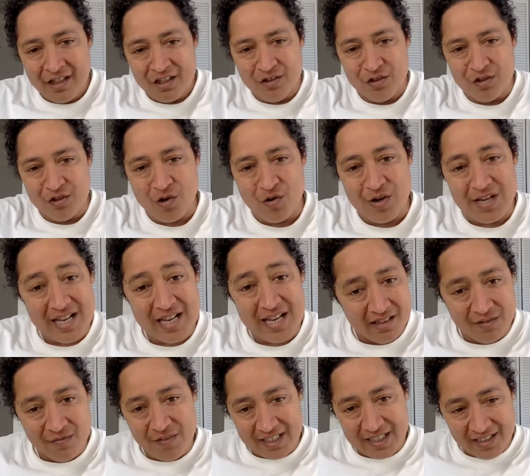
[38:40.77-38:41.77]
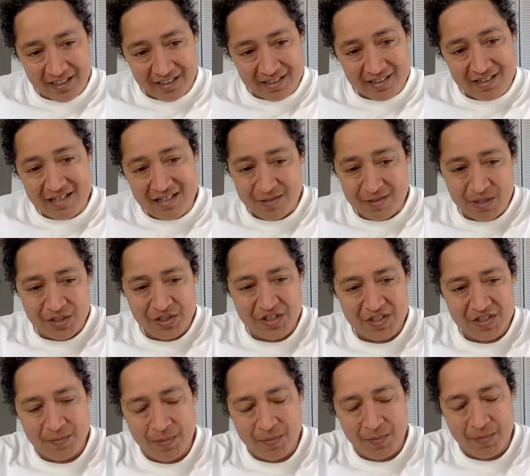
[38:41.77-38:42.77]
you know, and elevating it as much
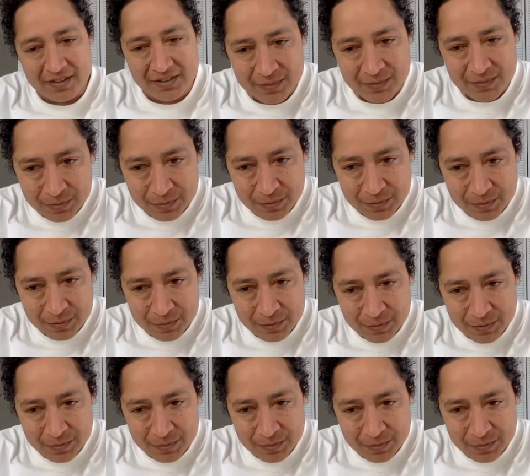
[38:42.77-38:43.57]
as possible.